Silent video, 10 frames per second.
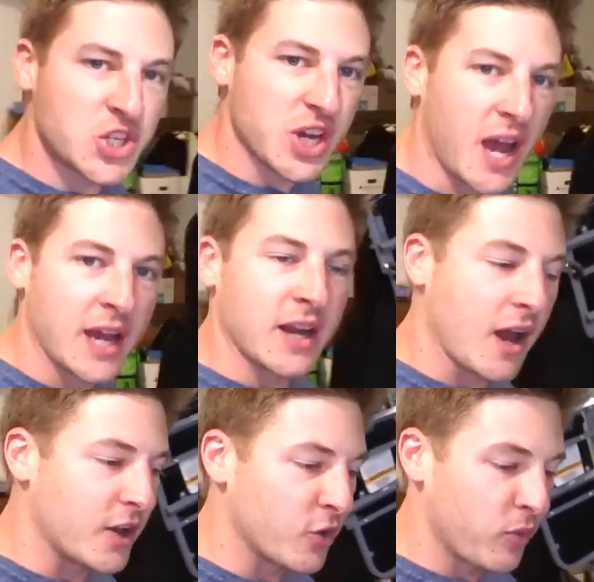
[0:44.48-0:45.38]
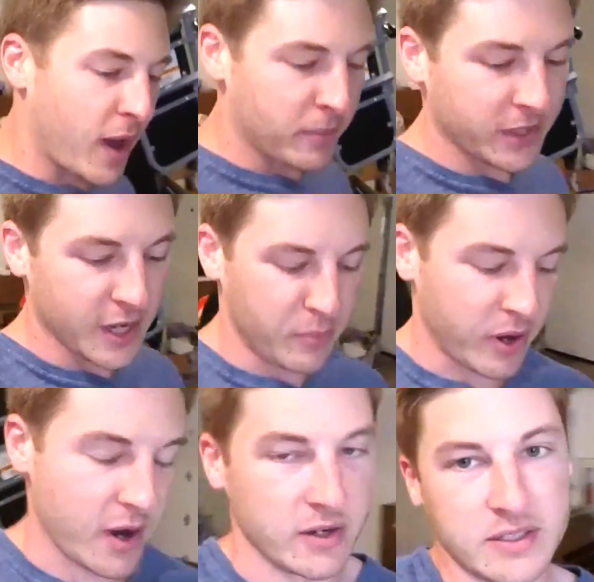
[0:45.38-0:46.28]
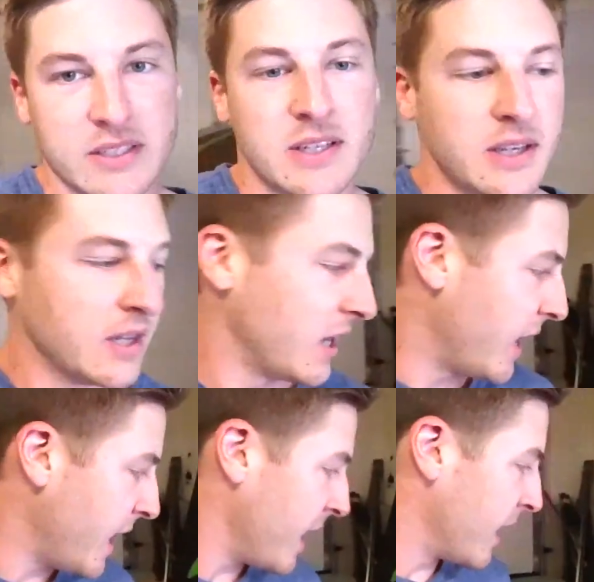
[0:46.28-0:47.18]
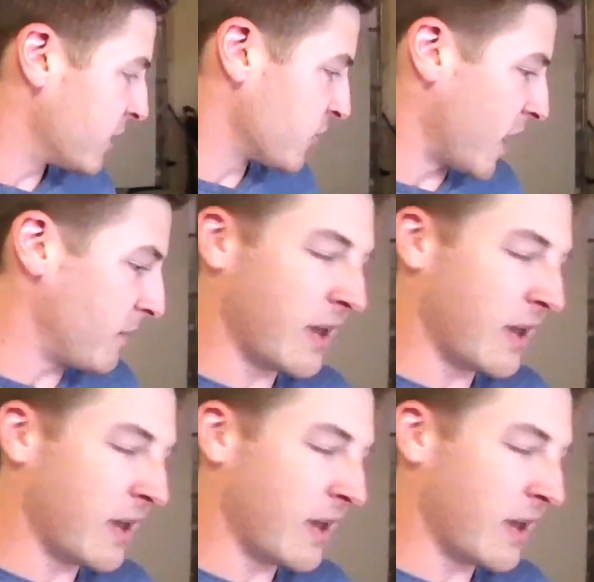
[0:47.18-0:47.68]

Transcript: Shine Auto replica parts. And right